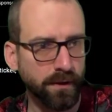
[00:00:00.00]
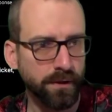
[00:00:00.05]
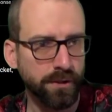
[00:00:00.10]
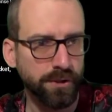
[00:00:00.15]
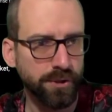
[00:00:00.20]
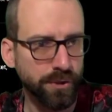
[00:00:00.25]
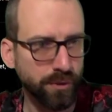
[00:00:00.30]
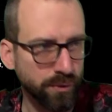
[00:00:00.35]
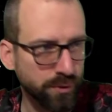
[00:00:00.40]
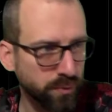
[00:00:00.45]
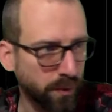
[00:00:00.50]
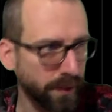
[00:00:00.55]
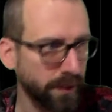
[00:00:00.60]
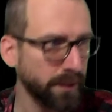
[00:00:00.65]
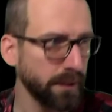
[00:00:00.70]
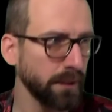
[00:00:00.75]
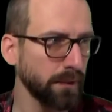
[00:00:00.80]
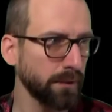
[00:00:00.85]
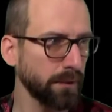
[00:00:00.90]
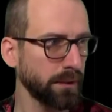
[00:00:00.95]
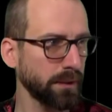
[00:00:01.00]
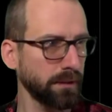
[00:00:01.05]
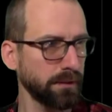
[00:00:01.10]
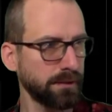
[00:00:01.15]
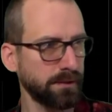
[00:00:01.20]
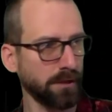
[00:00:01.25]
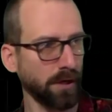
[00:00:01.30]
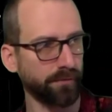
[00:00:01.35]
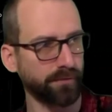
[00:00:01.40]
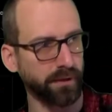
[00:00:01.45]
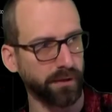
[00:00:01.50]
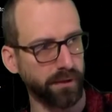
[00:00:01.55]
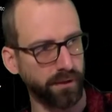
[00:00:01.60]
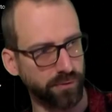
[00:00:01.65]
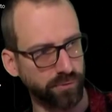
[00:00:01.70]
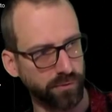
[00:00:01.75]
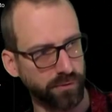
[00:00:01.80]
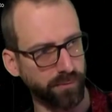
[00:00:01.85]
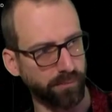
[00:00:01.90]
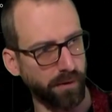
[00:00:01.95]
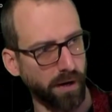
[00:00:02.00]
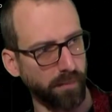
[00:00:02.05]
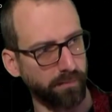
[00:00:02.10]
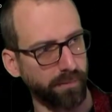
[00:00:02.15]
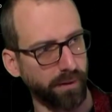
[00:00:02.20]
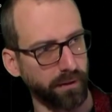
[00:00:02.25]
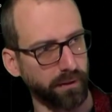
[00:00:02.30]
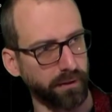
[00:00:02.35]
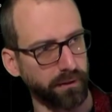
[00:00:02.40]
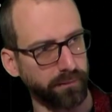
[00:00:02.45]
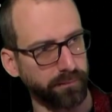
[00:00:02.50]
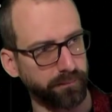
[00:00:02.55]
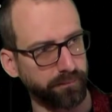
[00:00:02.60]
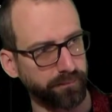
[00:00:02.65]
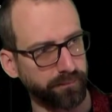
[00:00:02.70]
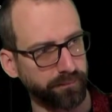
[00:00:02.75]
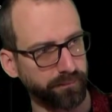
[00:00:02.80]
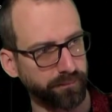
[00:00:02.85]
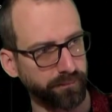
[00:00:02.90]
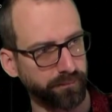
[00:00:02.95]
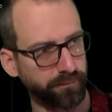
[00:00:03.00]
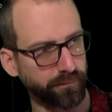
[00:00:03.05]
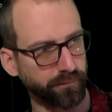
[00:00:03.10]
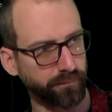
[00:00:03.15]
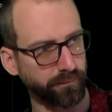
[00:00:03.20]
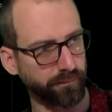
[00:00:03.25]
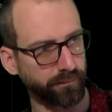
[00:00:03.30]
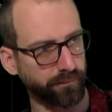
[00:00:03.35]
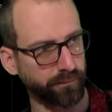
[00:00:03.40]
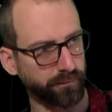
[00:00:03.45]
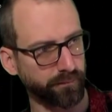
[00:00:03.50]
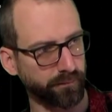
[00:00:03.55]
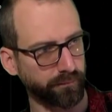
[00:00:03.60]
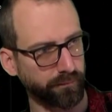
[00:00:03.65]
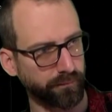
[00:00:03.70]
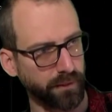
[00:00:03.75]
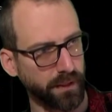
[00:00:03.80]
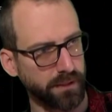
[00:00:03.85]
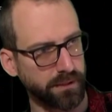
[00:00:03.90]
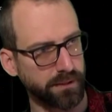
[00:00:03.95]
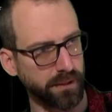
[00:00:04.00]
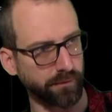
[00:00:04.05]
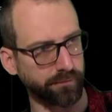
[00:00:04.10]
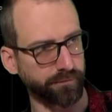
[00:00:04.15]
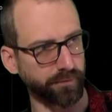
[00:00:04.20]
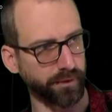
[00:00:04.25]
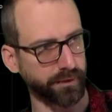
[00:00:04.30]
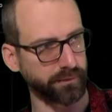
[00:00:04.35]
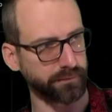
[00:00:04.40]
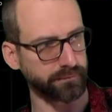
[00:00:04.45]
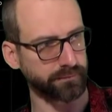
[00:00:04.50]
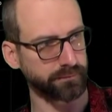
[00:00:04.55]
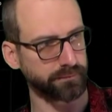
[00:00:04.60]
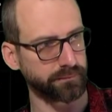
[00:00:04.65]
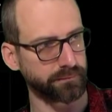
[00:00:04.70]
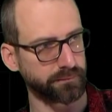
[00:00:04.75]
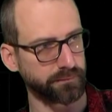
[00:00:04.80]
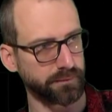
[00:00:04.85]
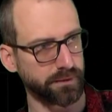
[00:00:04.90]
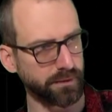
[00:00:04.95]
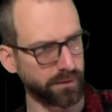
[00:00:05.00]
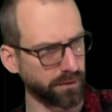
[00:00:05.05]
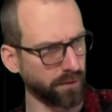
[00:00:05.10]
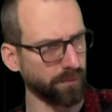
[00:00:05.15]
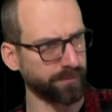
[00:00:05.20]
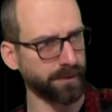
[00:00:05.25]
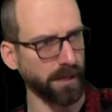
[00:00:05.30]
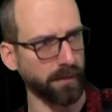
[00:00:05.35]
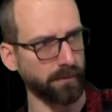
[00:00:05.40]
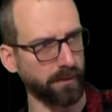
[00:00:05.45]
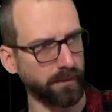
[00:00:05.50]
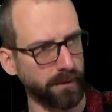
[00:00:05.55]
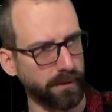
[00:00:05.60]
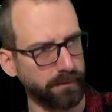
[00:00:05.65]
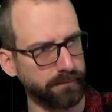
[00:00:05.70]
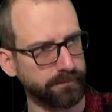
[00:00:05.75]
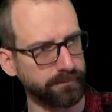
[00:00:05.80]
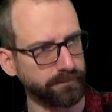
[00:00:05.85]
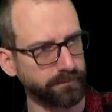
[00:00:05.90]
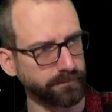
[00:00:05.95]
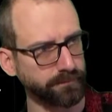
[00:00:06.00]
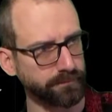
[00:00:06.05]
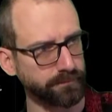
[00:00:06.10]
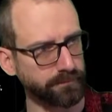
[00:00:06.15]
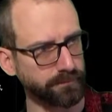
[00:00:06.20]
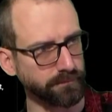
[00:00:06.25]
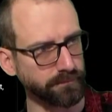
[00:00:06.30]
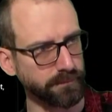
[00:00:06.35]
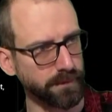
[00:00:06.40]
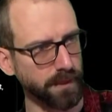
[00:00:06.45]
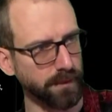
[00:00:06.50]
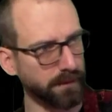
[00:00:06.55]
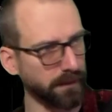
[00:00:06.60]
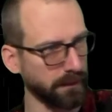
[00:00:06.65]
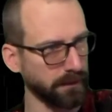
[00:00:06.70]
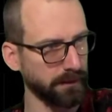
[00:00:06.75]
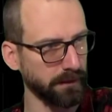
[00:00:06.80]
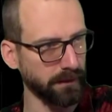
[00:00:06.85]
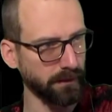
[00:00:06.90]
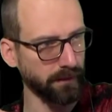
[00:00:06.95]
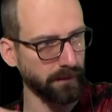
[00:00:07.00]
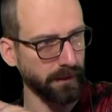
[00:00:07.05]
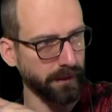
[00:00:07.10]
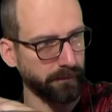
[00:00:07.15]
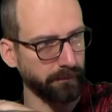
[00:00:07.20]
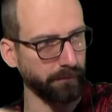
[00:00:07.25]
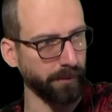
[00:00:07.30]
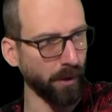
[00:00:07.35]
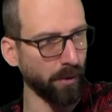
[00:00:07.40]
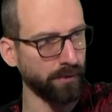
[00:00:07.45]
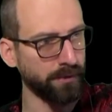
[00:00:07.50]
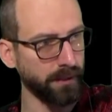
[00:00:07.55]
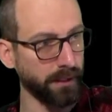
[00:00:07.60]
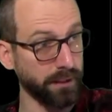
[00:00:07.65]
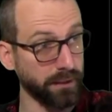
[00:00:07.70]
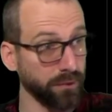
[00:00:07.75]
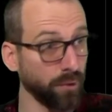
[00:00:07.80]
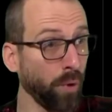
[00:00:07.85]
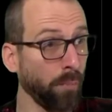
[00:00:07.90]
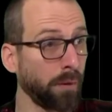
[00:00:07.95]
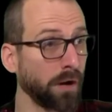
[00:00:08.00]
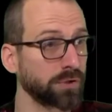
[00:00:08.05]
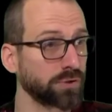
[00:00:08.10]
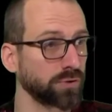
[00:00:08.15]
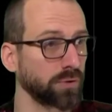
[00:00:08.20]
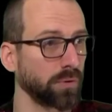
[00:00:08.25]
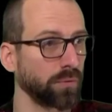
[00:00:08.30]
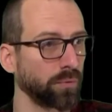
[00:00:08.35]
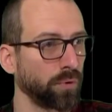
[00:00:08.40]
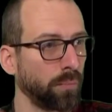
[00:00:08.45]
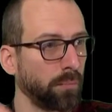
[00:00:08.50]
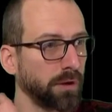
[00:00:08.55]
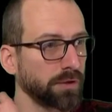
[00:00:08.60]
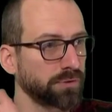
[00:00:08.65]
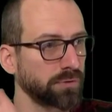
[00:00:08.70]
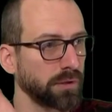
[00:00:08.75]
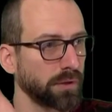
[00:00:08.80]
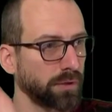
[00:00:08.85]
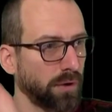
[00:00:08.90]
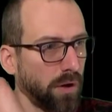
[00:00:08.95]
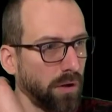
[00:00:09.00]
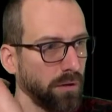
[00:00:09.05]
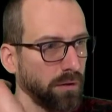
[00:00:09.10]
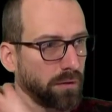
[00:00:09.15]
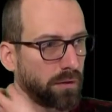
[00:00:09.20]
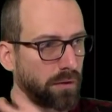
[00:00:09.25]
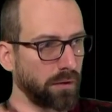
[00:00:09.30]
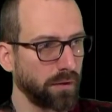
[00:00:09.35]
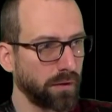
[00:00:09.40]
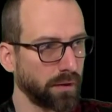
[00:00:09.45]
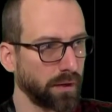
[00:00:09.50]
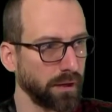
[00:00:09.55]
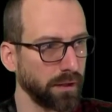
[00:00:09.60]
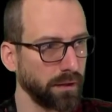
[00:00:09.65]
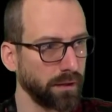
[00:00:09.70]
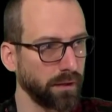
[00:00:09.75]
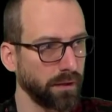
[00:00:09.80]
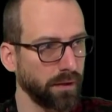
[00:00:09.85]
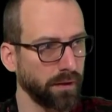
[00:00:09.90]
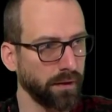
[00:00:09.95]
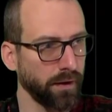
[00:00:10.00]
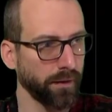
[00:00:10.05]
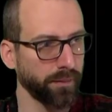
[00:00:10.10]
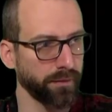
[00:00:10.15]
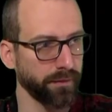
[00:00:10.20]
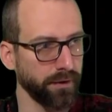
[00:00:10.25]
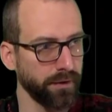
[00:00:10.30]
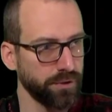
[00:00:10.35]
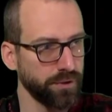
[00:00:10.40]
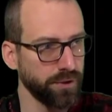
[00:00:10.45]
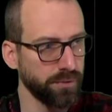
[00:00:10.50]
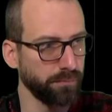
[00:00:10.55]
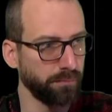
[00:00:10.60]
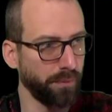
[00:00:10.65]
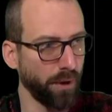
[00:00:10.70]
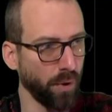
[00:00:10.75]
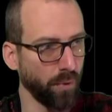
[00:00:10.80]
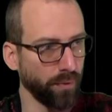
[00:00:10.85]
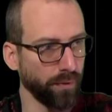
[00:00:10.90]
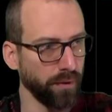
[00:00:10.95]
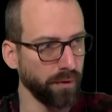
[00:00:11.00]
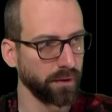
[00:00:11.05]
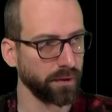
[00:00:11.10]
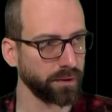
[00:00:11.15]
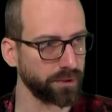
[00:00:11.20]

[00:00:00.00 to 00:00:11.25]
She was one of the little starving kids with the pot belly. Suffering. You know what I'm talking about, right? The little like bone, like no muscle at all, right? Nothing, just bone,